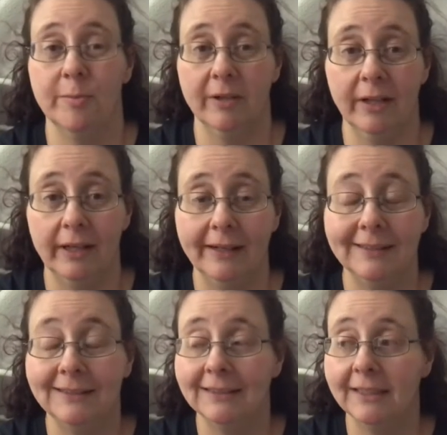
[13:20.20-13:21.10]

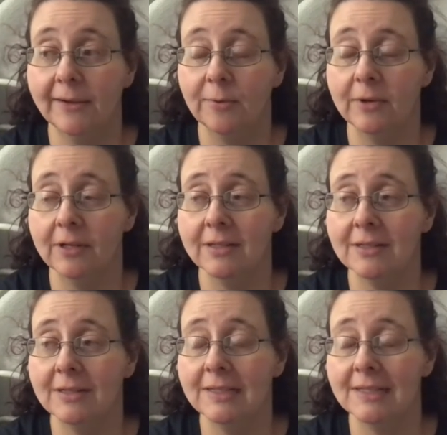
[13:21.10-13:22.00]
kinked. It
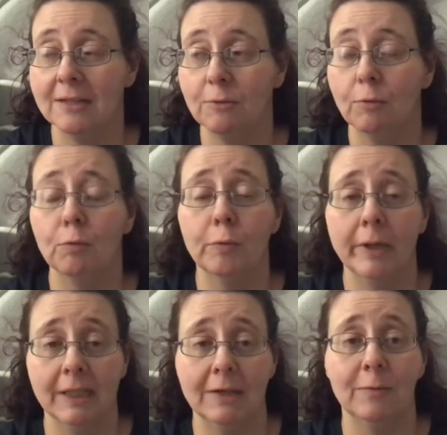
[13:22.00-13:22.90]
was
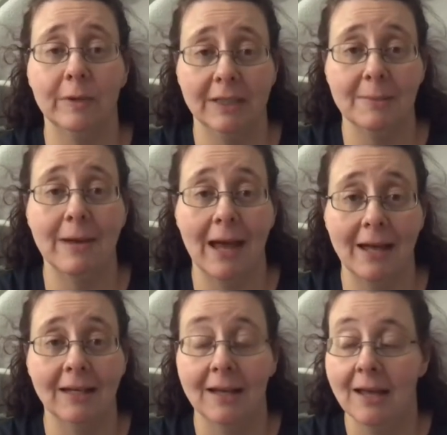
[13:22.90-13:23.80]
really, really
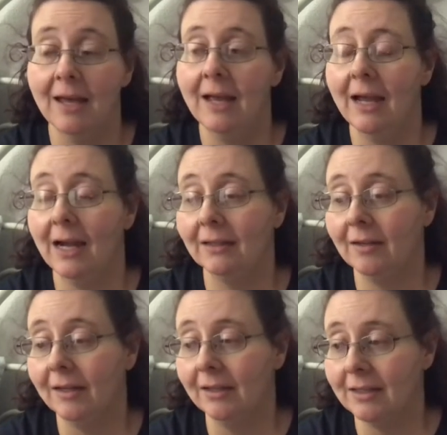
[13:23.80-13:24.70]
bad. And
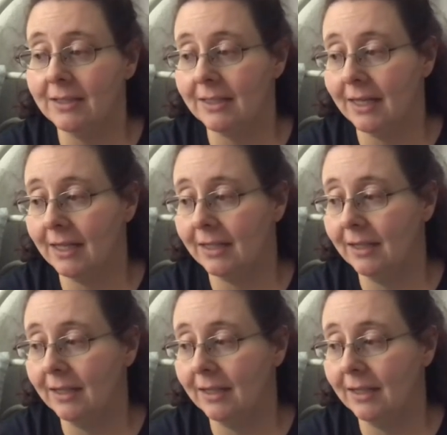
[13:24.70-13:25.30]
like I said,